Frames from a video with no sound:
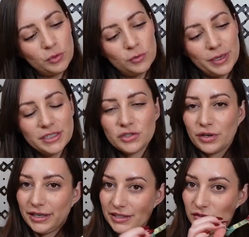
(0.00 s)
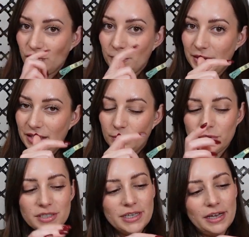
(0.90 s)
pull my strands from the
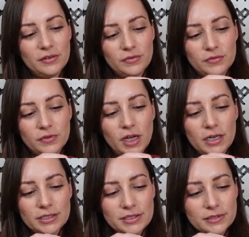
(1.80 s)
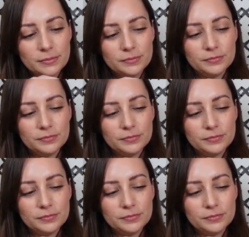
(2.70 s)
number side of the floss.